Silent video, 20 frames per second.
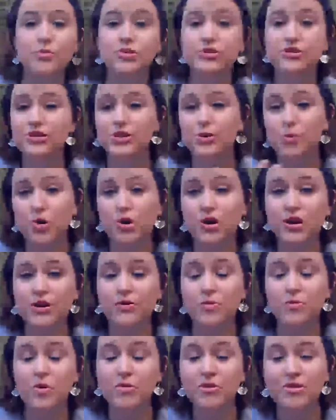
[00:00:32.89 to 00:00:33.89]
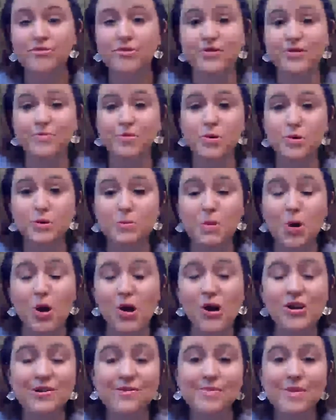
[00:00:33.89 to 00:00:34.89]
We're still working remotely for the most
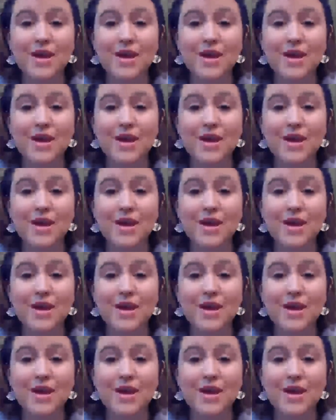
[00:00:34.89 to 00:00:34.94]
part.